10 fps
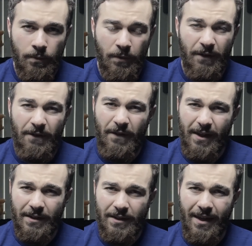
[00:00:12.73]
but
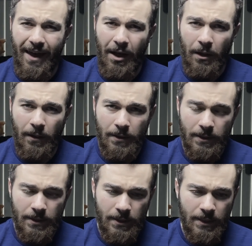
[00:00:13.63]
faced hell,
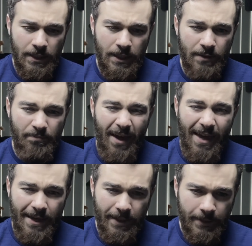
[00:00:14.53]

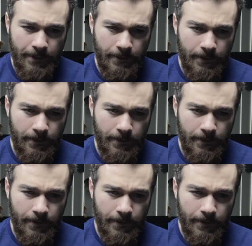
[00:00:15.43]
pain,